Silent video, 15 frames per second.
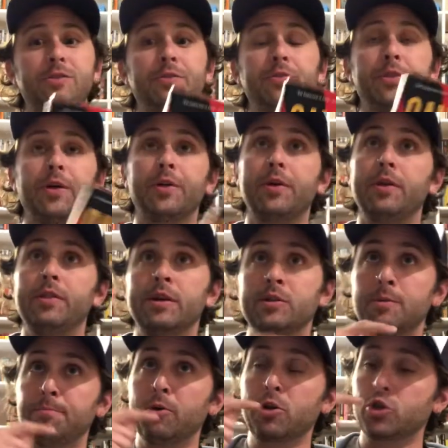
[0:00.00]
there's a
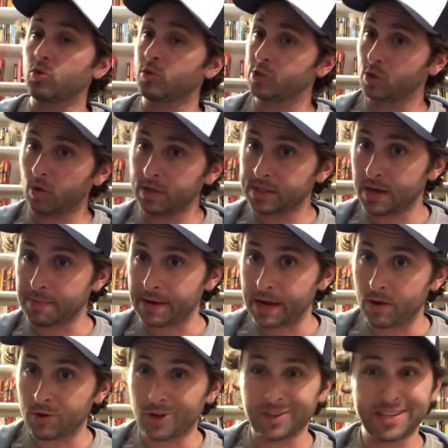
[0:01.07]
book of stories coming
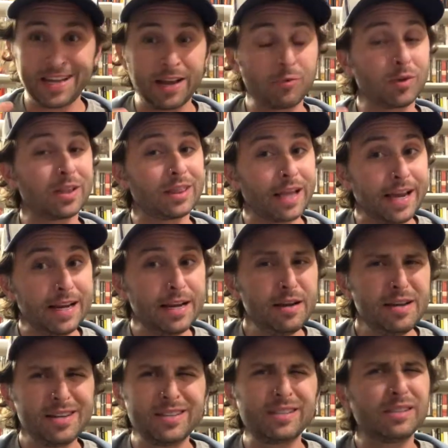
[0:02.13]
out called Gang
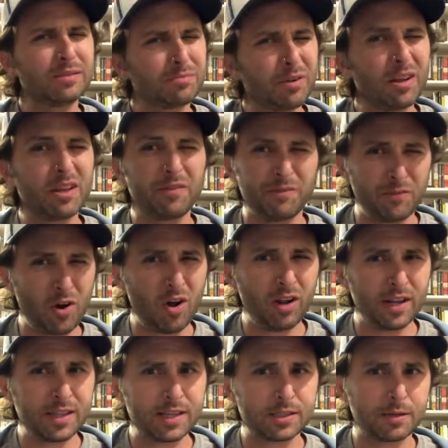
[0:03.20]
Related, probably the fall, I
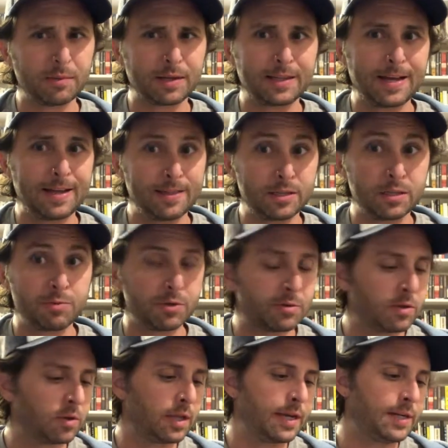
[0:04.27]
think, something like that, that's supposed to be
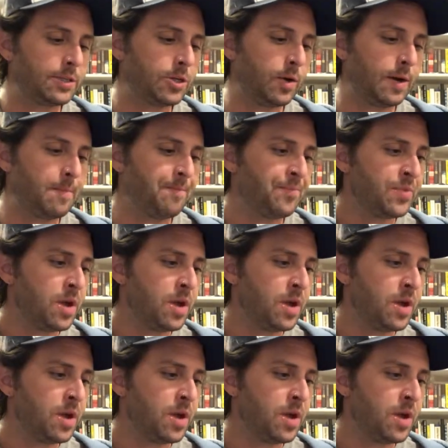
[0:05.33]
related to it.